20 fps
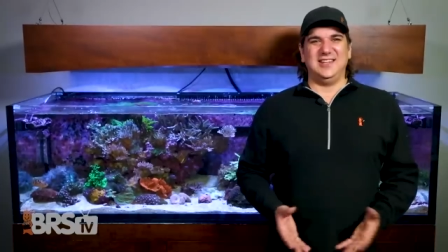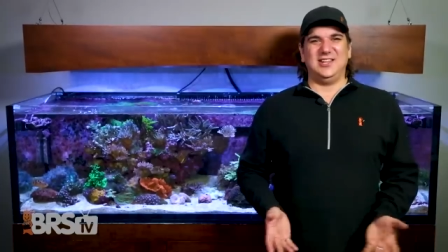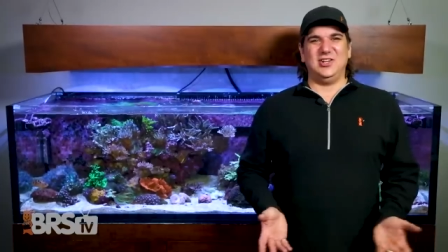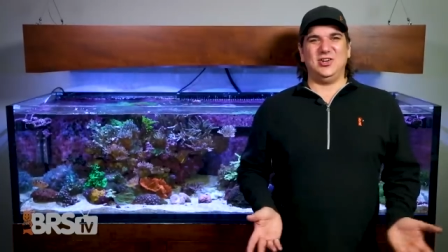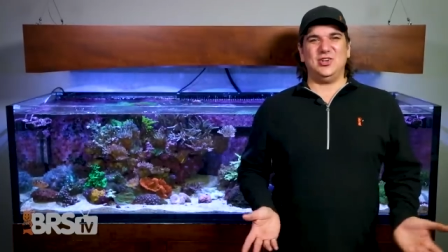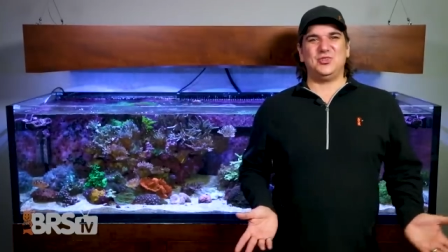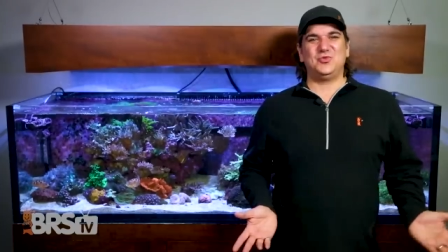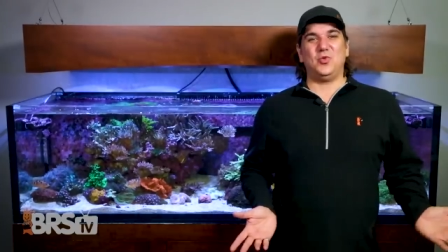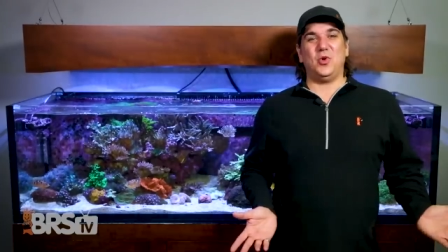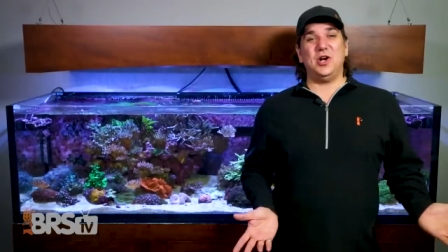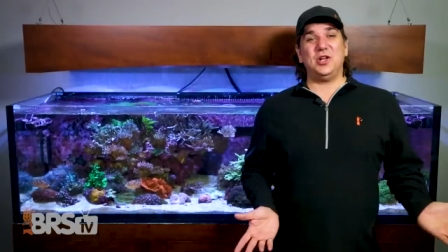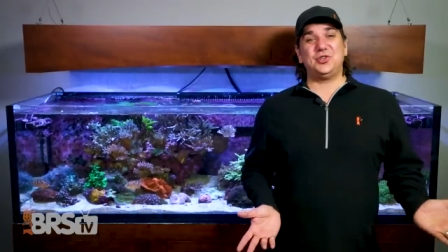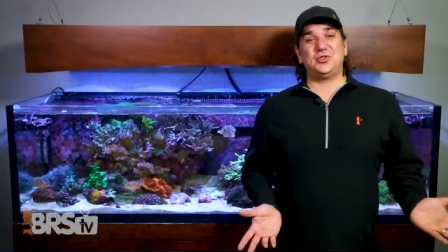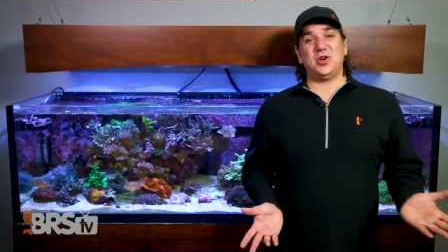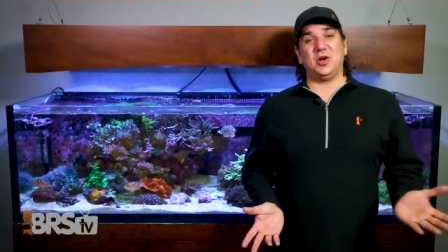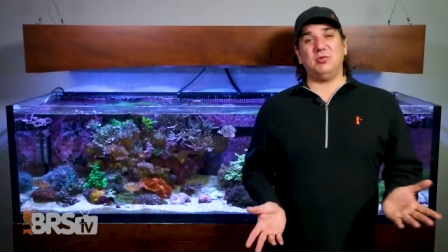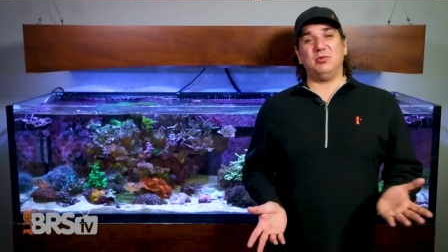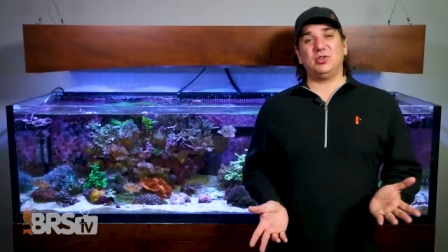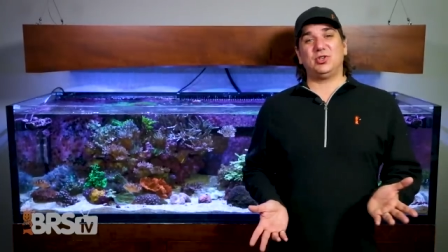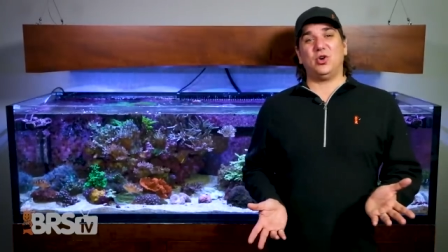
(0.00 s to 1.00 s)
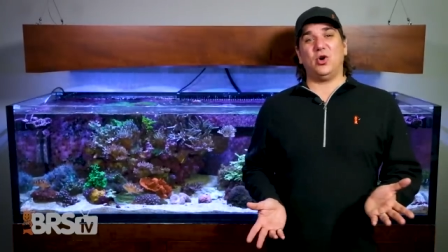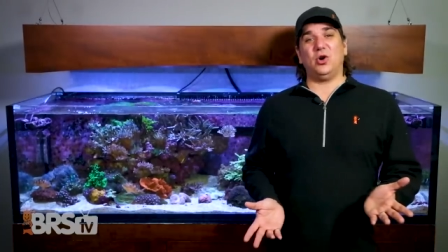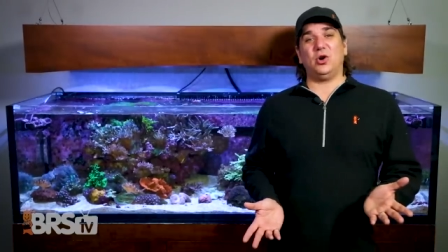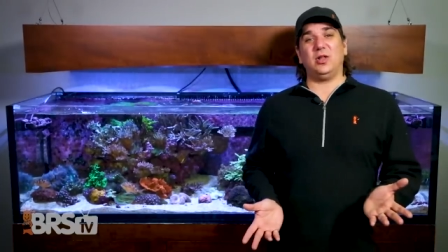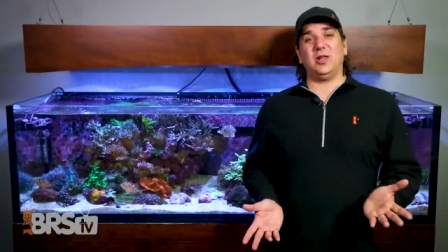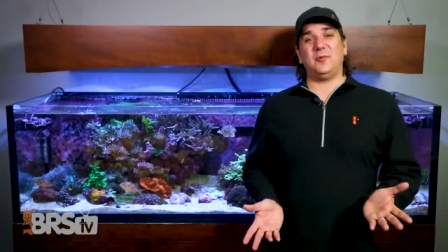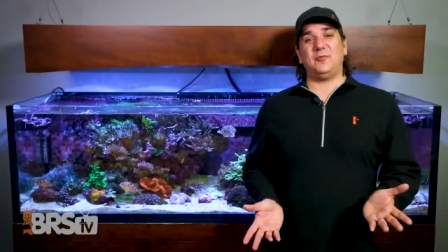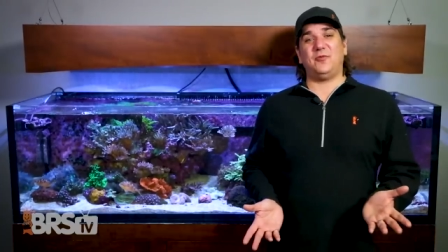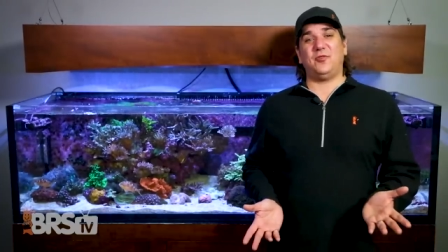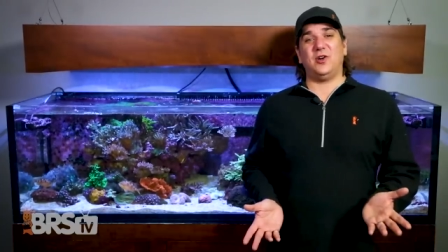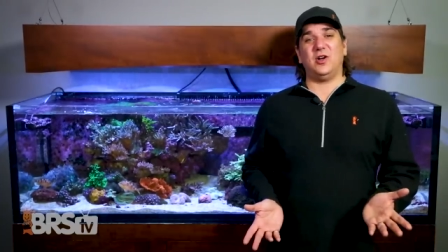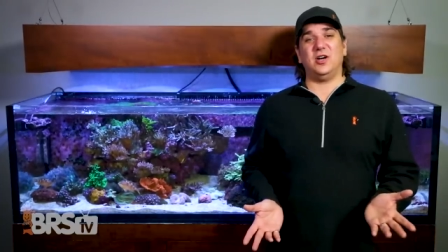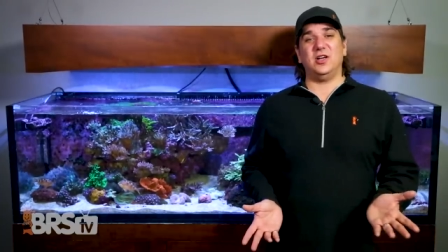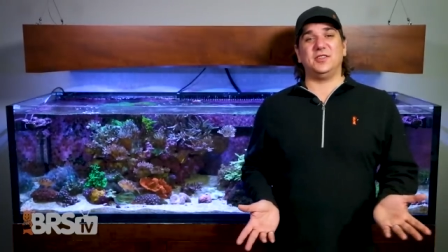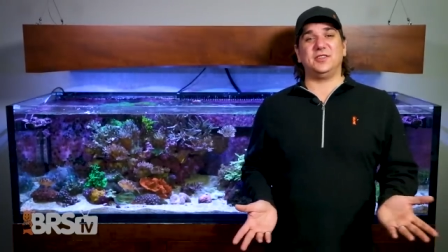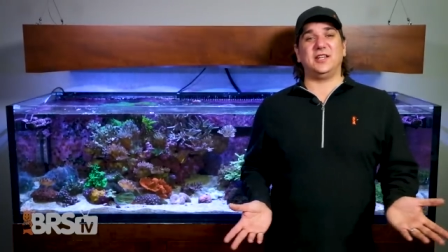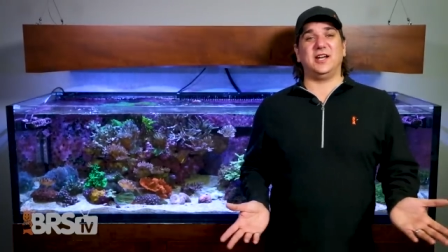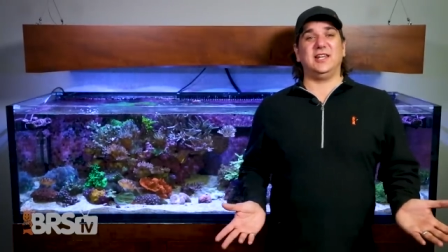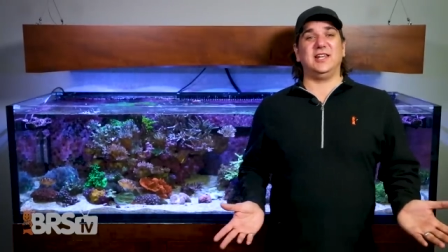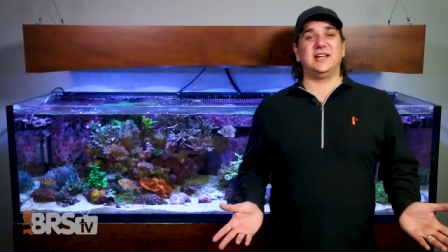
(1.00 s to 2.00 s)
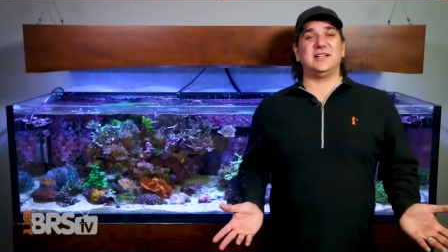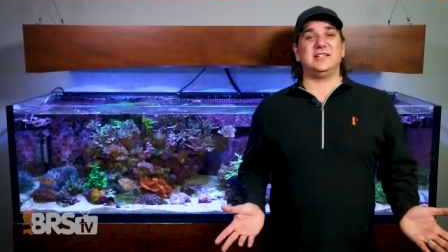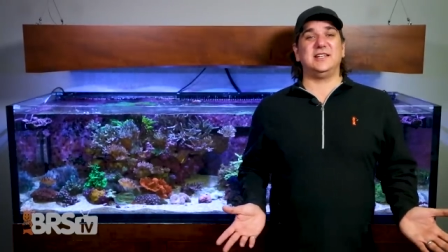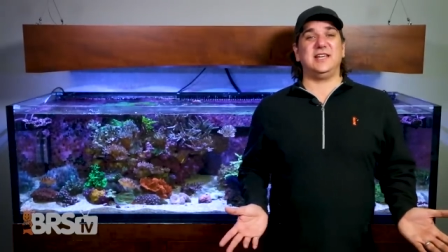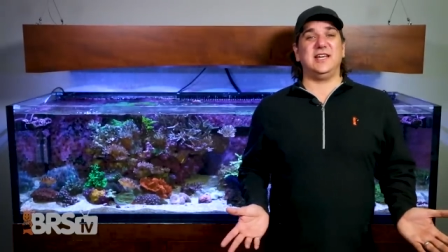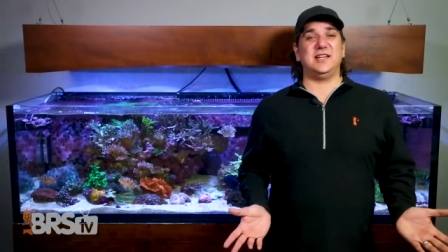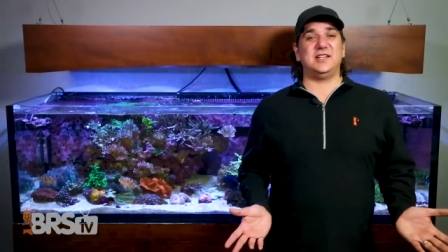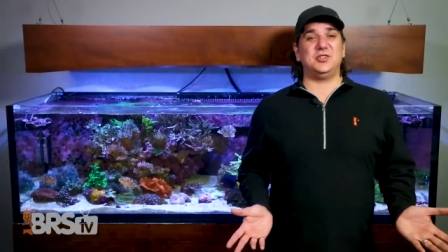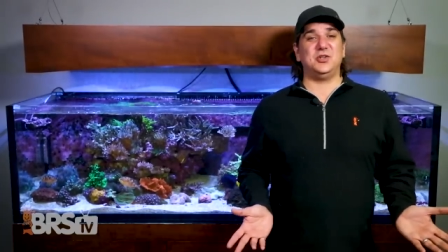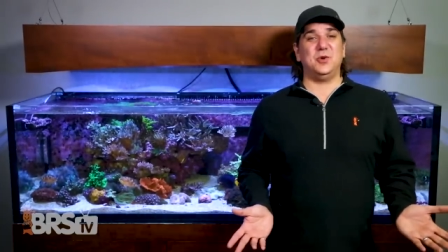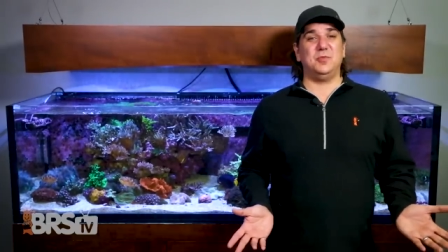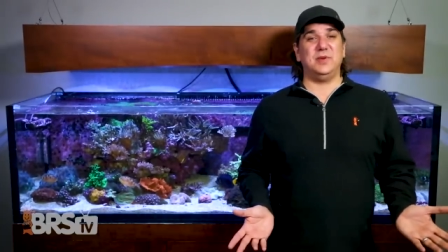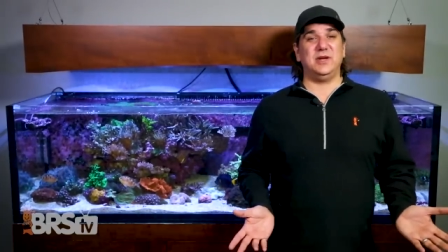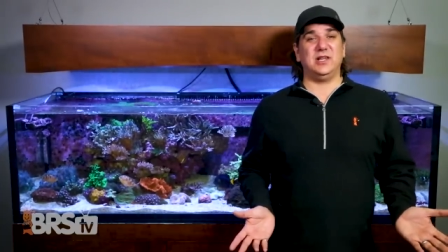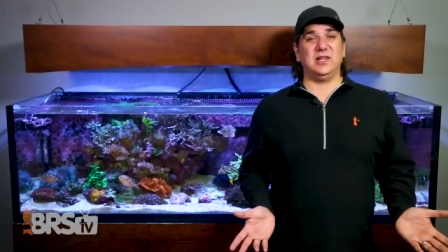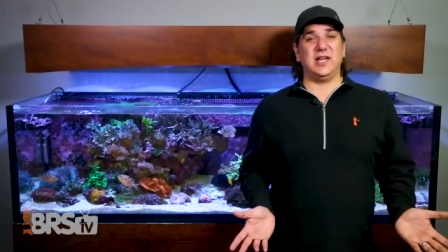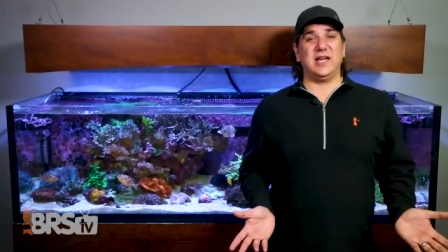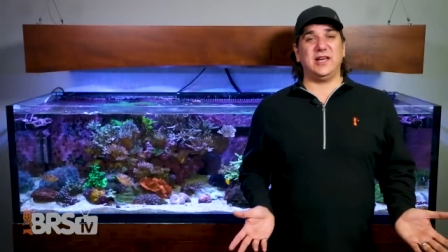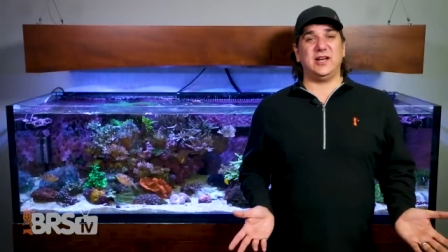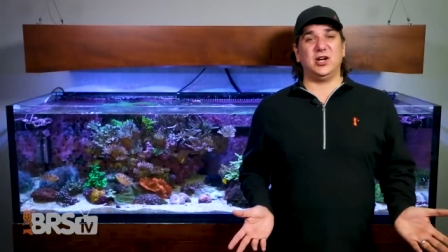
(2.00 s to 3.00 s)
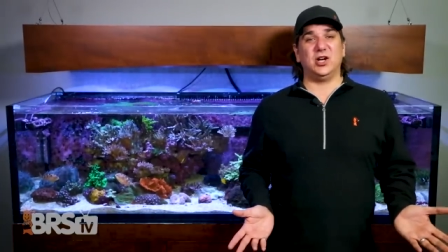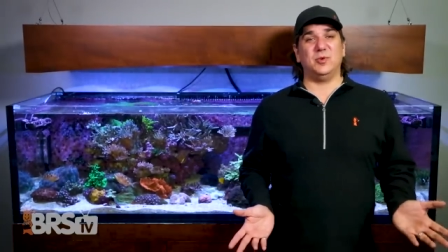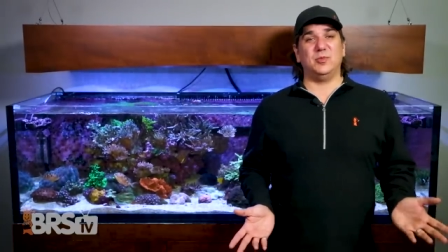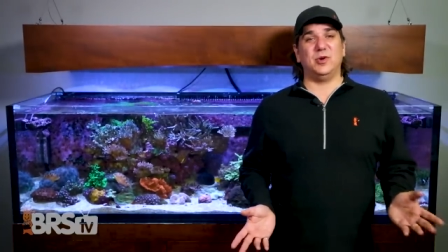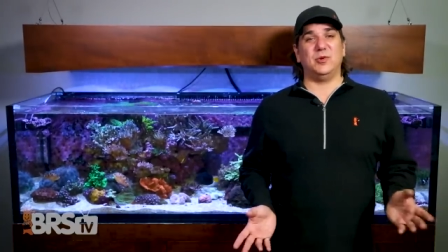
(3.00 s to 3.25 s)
There is one troubled coral up front that I'd like to get to a bit later,